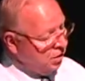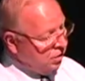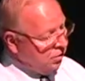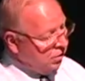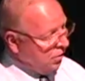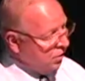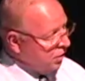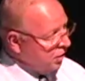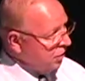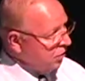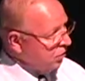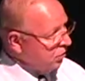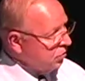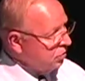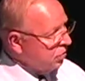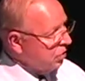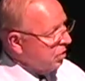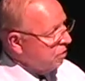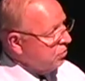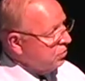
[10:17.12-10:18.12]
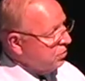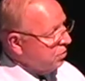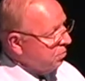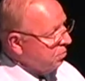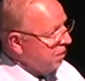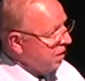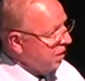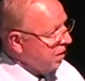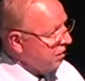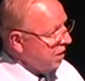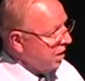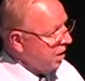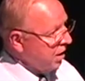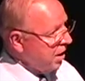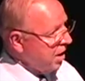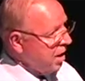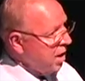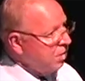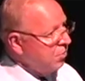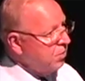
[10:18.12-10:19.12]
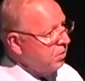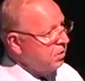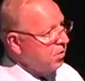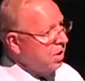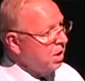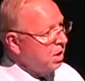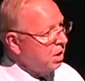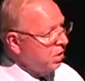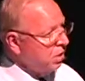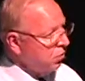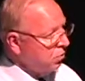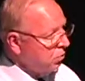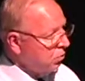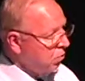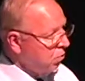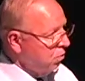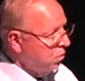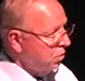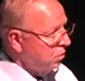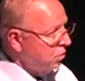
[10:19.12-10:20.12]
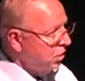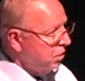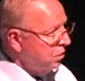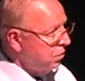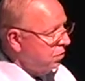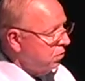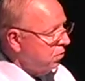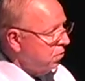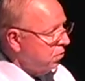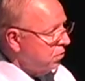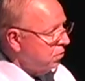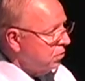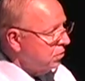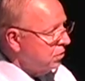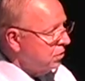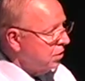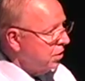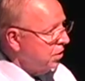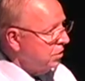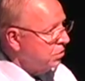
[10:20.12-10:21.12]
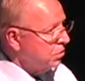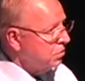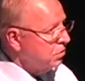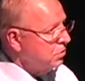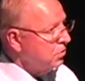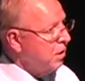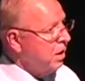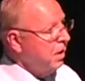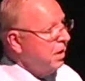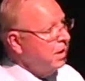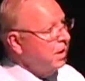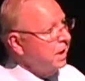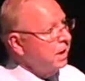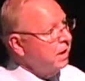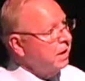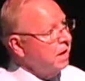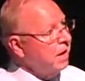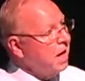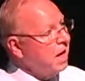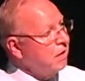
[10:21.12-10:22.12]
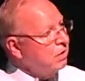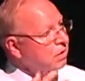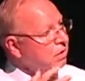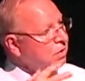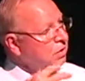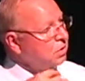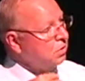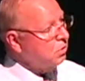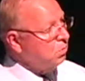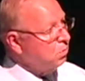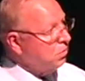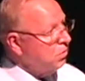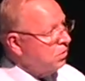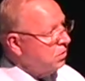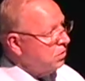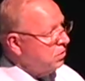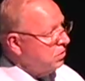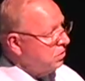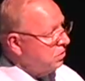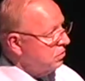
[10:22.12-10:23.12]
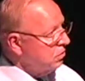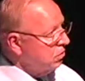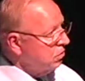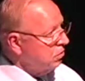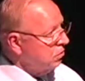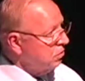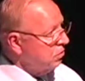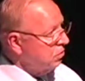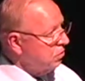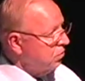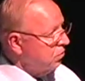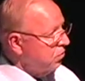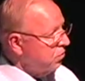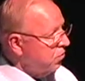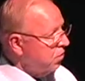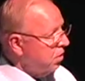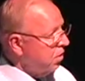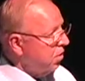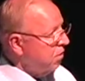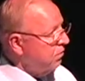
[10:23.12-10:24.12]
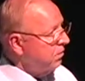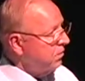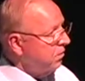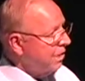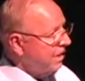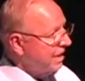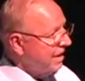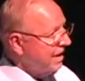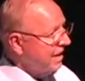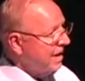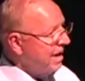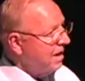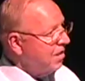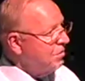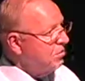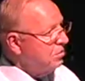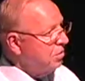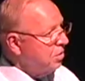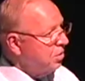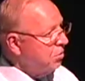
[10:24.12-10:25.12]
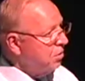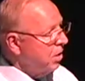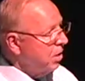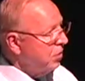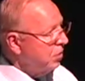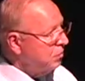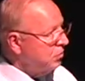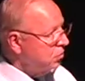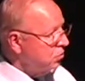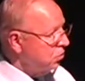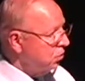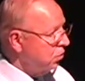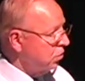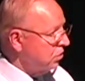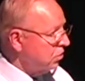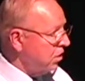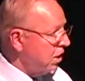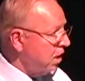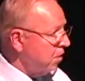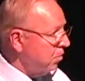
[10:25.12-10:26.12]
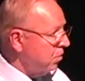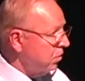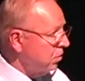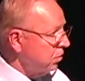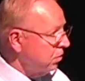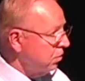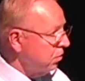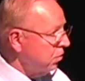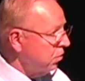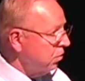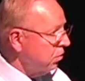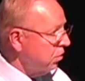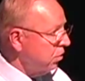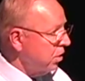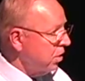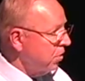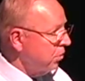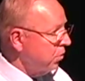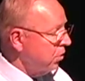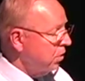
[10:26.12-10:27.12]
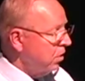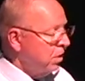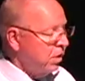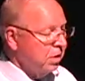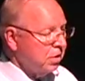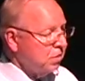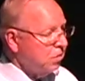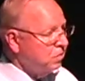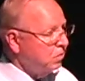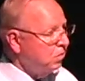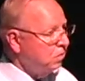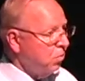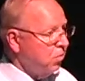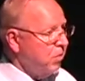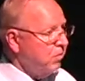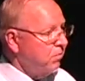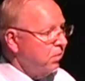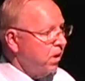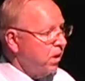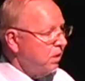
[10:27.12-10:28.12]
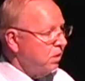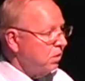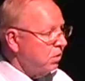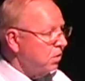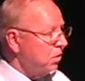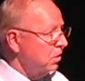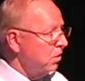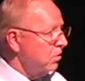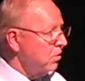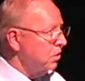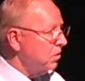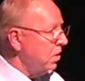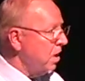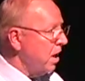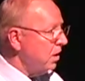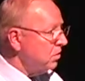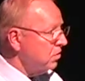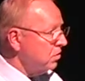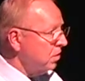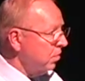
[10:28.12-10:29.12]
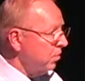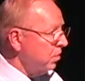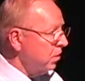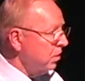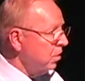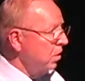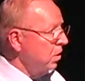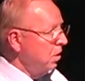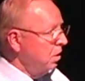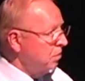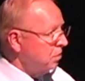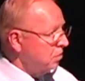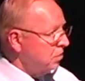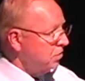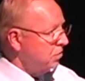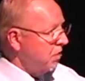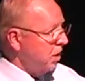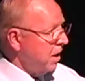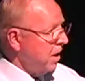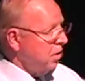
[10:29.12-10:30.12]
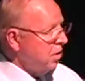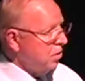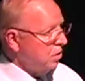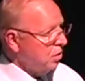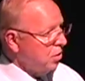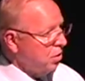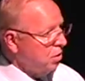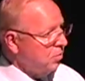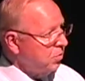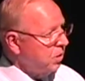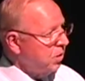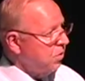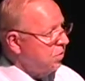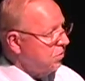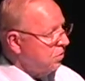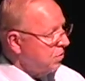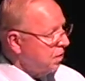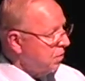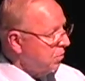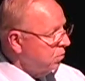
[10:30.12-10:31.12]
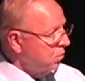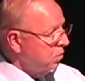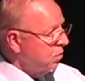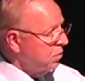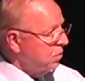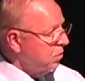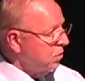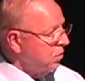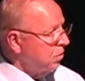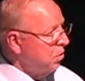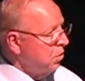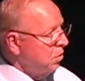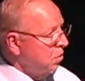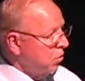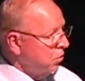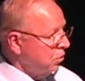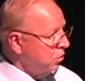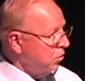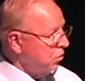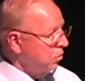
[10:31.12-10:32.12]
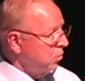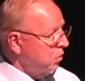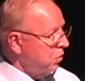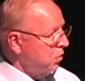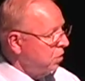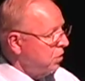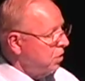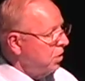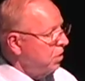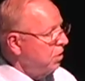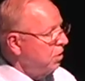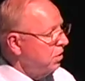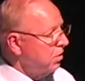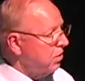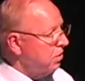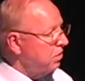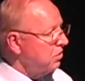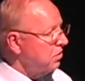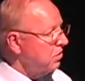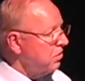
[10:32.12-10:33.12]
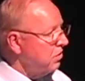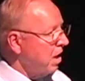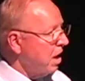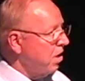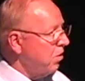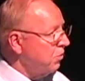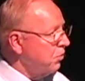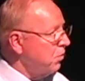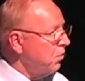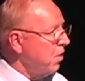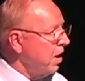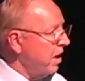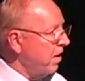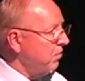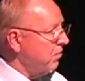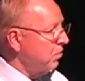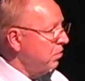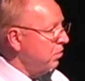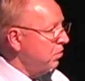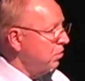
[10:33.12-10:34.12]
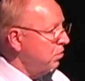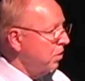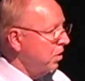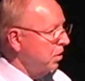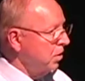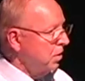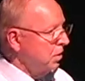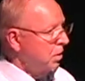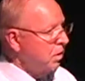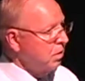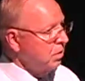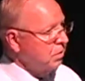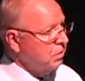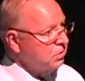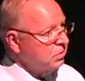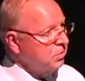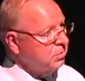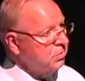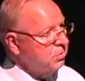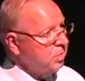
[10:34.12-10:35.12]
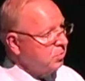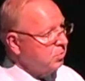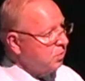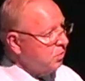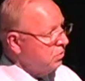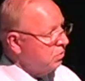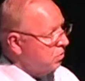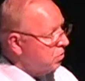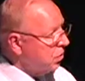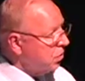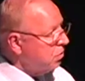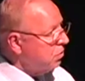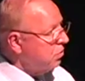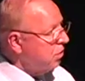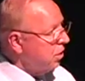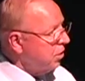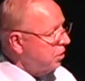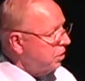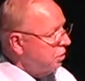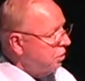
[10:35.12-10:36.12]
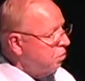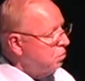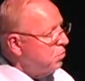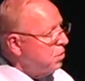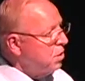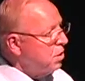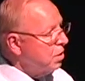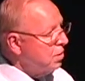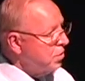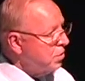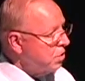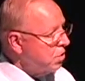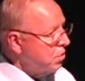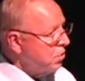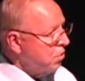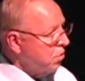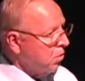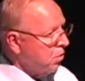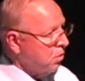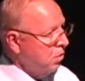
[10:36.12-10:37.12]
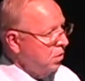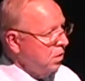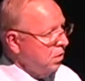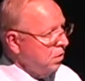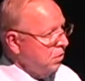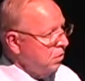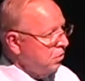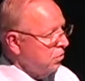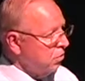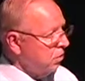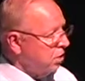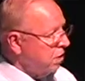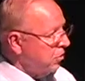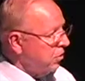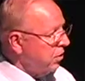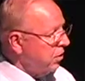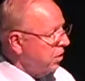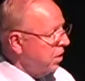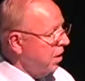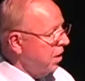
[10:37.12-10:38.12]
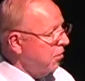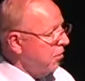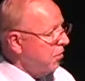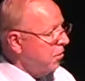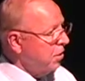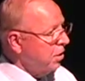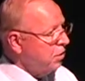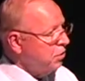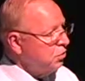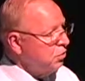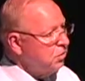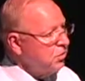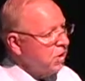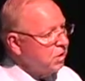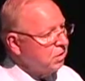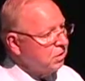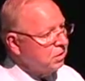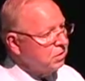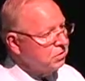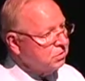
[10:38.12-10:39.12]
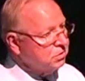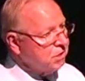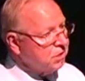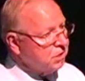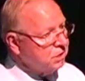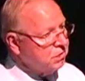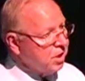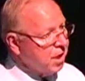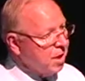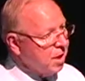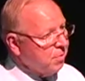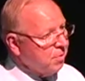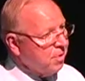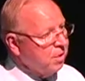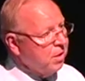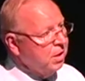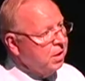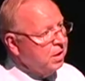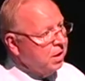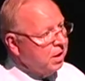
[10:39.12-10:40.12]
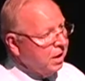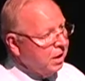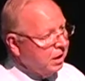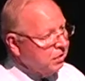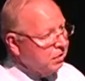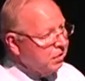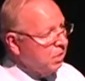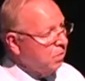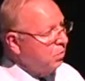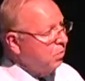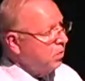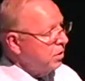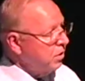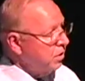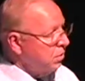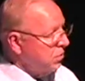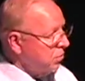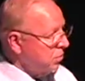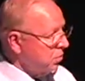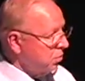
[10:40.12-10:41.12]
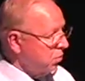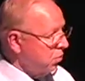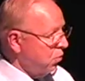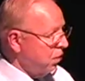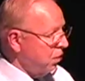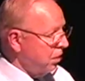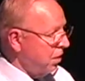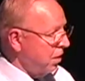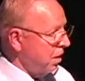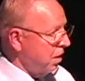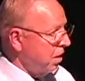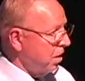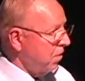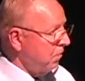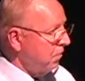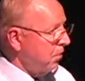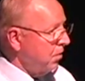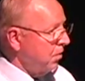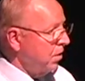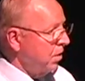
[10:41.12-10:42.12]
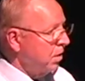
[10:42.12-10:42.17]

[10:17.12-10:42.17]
The leadership to make that happen, how to coordinate the organizations, and how to get the regions, such as yourself, engaged in making sure it's happening at the local level. Because quite frankly, this is not something the state can come in and say, region or community, this is how you have to do it. This is something just like you've done here. You come together and you make these things happen. And then we can support that effort.